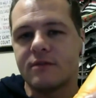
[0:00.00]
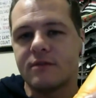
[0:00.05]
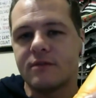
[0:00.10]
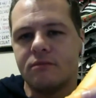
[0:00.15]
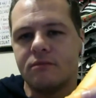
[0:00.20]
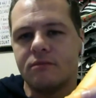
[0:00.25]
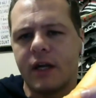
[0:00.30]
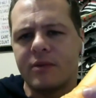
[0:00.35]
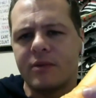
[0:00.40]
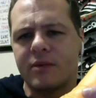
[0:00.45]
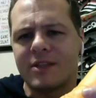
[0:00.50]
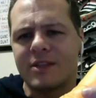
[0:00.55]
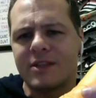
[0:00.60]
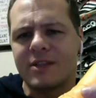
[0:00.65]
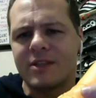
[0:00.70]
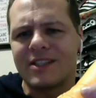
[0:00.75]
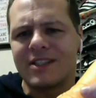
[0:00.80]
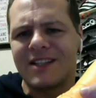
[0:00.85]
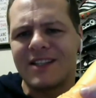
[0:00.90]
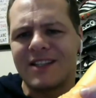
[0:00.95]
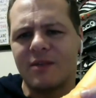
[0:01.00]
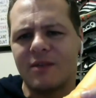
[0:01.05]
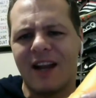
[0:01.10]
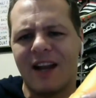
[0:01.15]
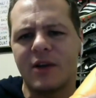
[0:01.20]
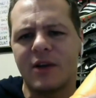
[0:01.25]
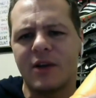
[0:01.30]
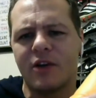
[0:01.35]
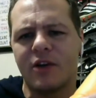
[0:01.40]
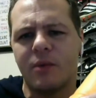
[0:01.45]
I think it was it last
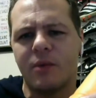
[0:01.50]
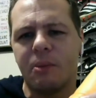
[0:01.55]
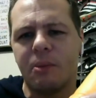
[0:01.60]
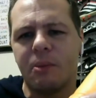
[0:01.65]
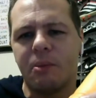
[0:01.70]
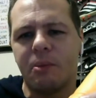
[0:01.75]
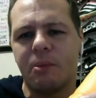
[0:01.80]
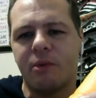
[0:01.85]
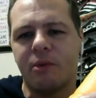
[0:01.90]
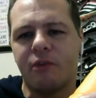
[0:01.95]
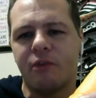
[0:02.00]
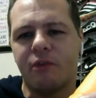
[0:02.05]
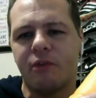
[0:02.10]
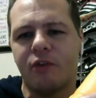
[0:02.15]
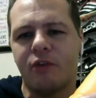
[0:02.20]
week or the week before?